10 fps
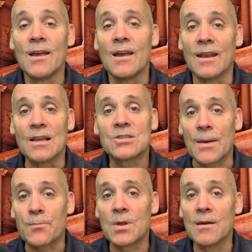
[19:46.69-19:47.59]
and
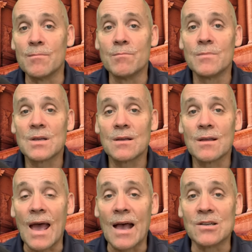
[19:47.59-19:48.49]
accept him
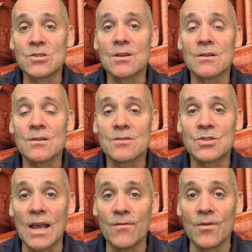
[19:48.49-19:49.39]
as
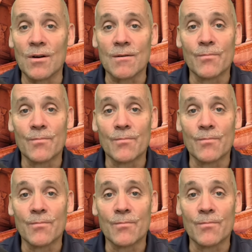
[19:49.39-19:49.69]
Savior,